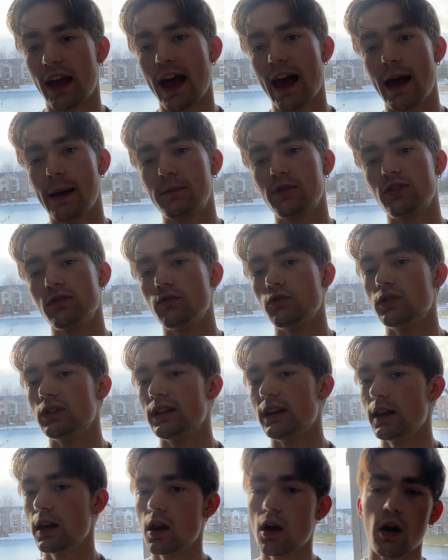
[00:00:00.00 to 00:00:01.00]
absolutely
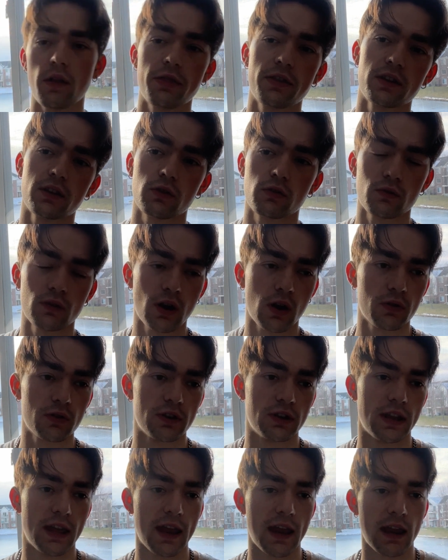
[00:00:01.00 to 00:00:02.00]
nothing throughout the
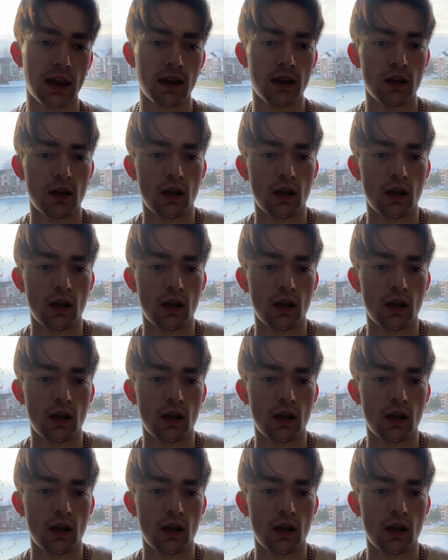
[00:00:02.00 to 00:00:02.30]
day,